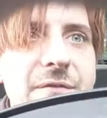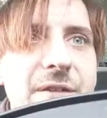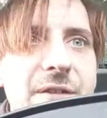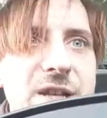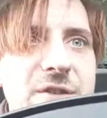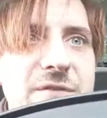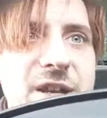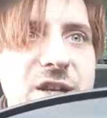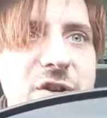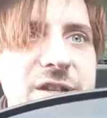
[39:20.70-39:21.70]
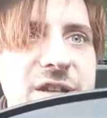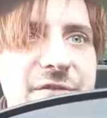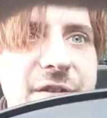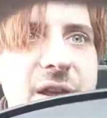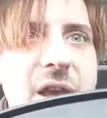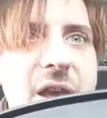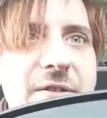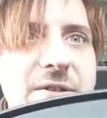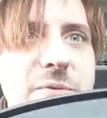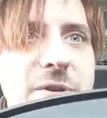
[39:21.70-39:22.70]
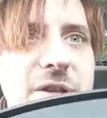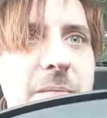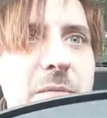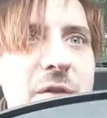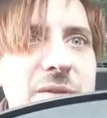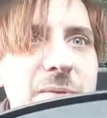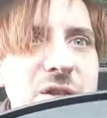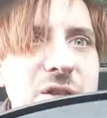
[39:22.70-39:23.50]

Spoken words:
Flashlight is different. The reference point doesn't move. It's because the